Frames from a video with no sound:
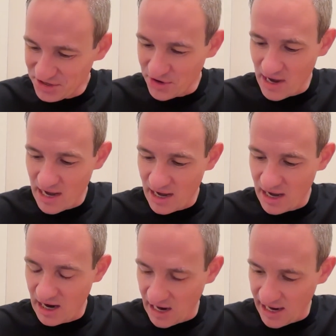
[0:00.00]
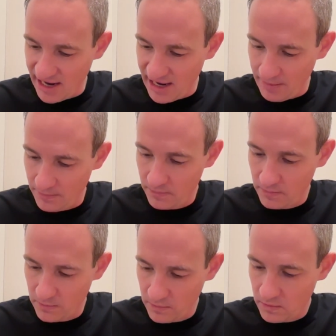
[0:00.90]
no, I
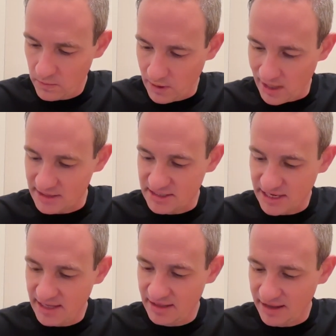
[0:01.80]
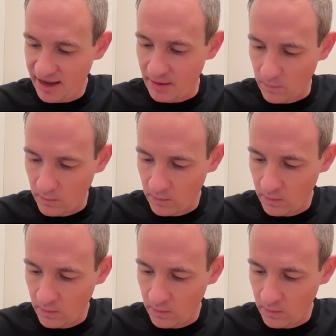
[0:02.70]
I say that